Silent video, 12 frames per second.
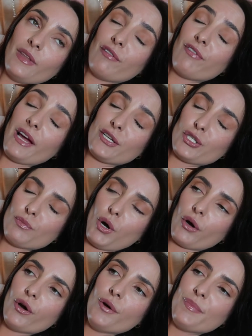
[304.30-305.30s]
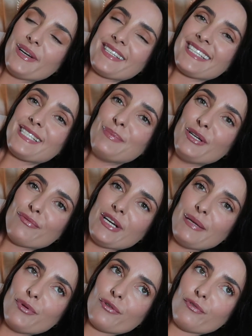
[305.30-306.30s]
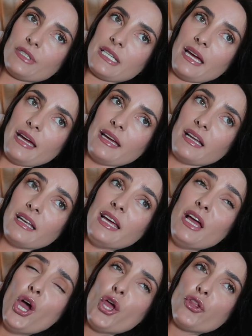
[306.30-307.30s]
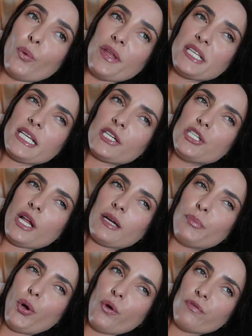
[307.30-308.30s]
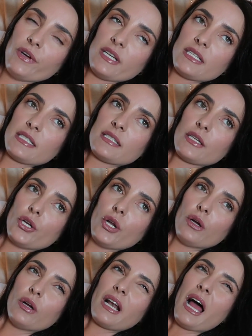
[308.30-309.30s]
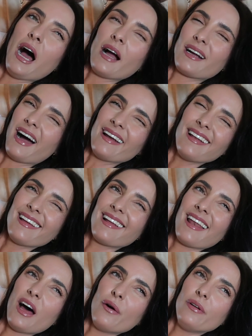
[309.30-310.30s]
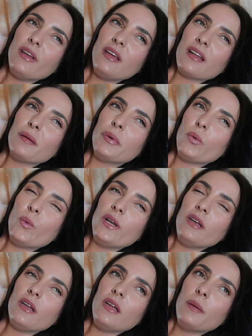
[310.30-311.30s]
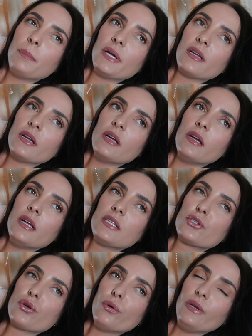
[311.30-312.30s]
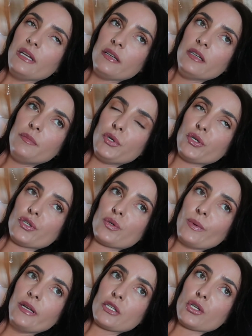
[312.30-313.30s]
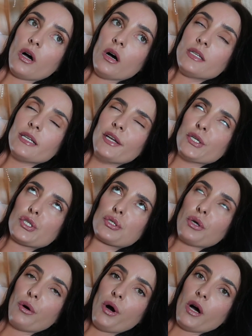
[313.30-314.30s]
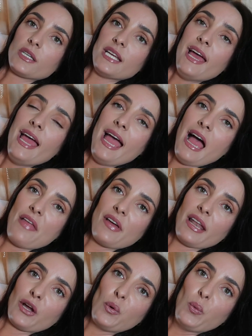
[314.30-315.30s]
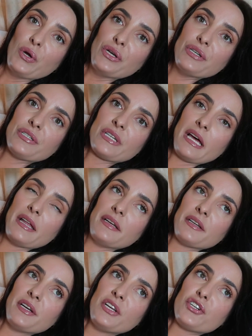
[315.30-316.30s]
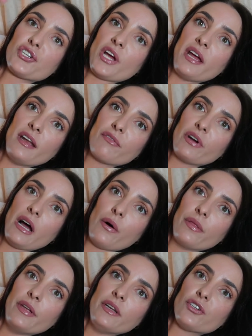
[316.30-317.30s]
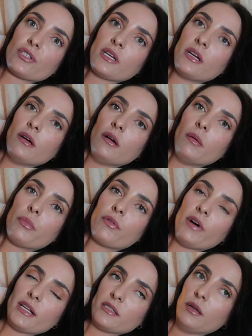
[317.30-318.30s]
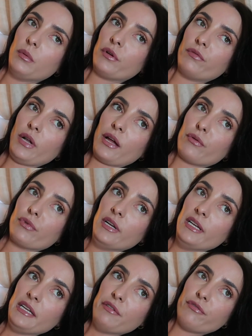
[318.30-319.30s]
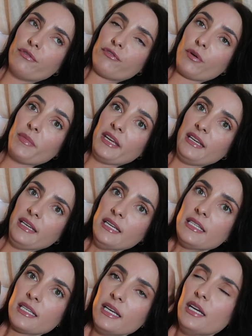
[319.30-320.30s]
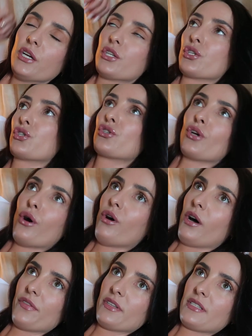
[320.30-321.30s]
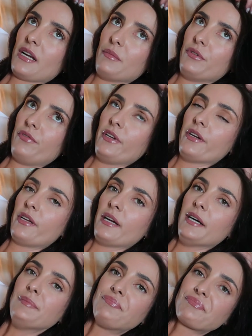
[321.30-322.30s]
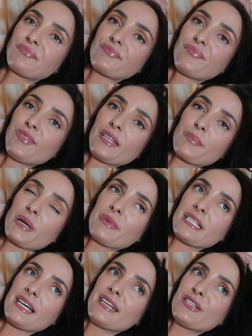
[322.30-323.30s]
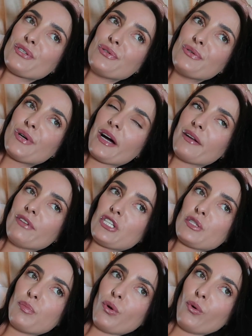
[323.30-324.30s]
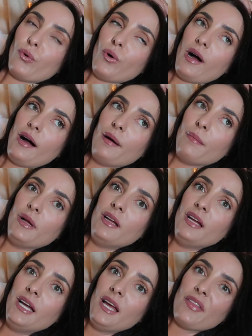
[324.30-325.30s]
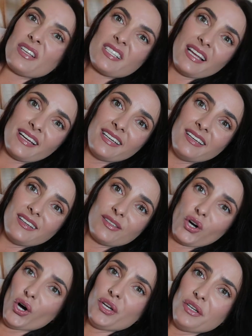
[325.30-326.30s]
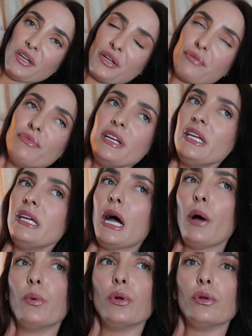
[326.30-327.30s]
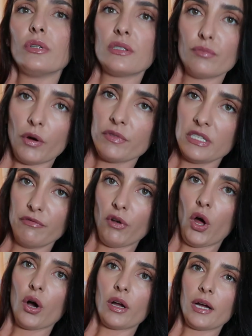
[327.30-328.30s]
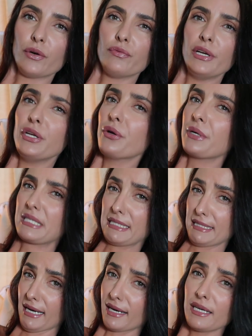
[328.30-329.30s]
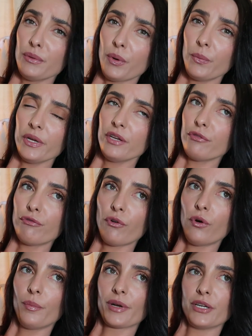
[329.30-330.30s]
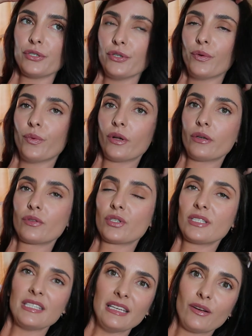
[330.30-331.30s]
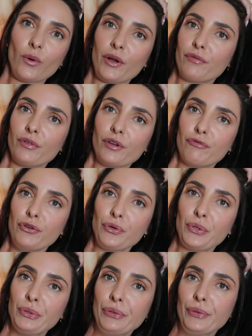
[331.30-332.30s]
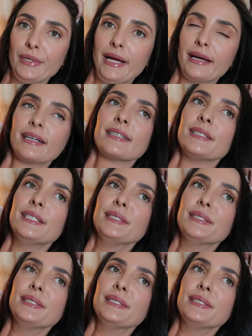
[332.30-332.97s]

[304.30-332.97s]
their flight tomorrow. But it's been a really beautiful day and the weather's actually like perfect. It's kind of like cloudy and a bit windy, but it's so needed because when it's hot, it is so hot, and that like wind and shade every now and then just like provides a little bit of like relief from the heat. because it's so hot this time of year here. And I'm excited to kind of explore this like garden. I will obviously vlog. I don't really know exactly what we're in for, but I do know we'll see quite a few cool, like,